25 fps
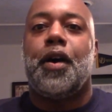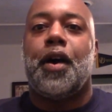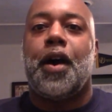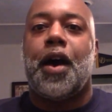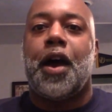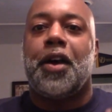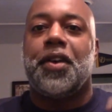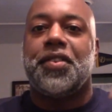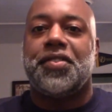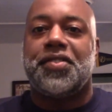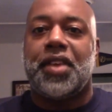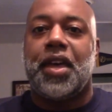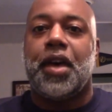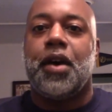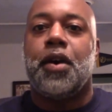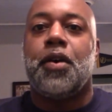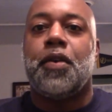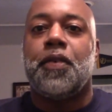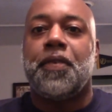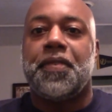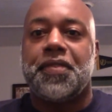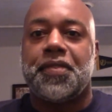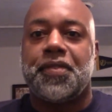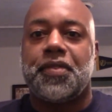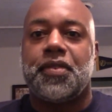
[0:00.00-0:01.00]

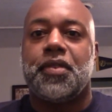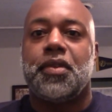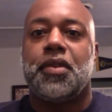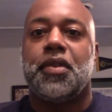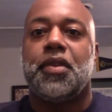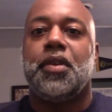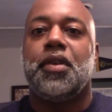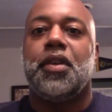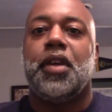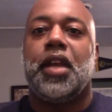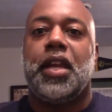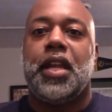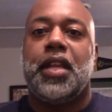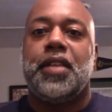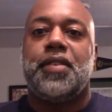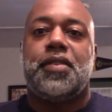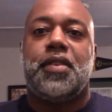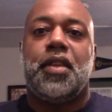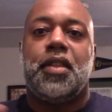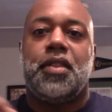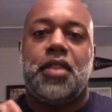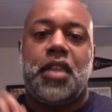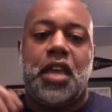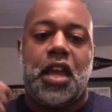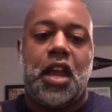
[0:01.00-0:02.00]
ourselves, and he'd
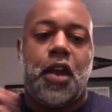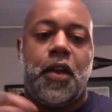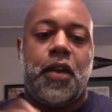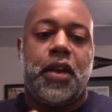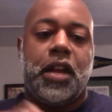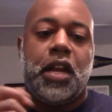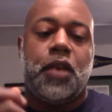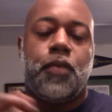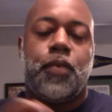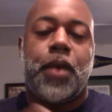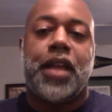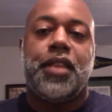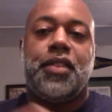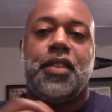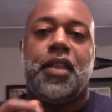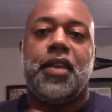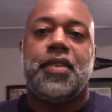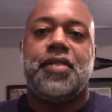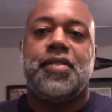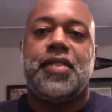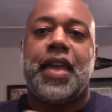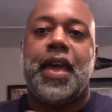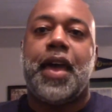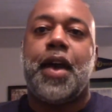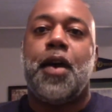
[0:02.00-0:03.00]
sit there and he'd write
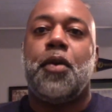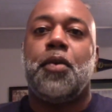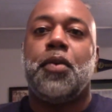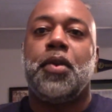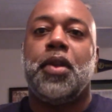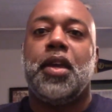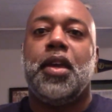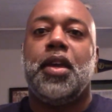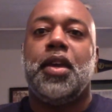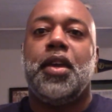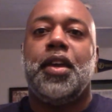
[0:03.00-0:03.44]
things down,